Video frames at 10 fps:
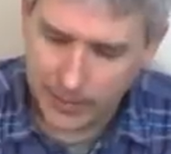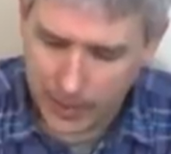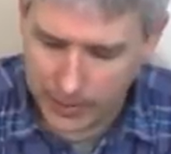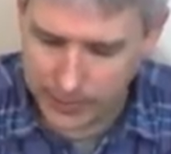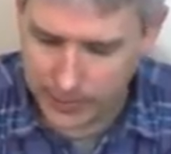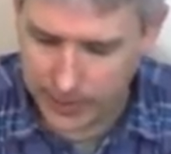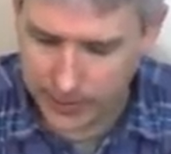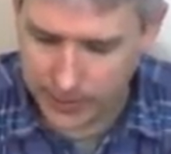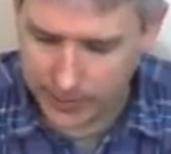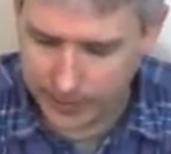
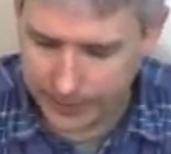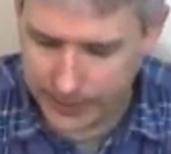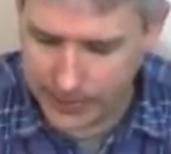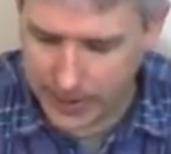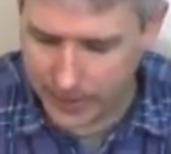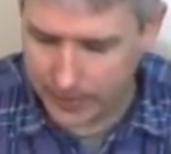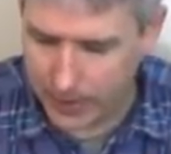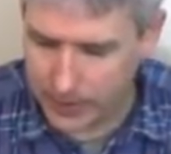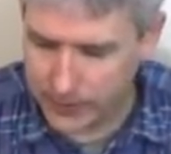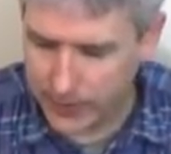the second
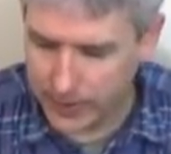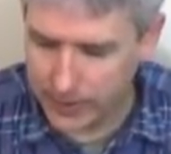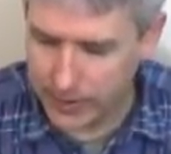MOSFET.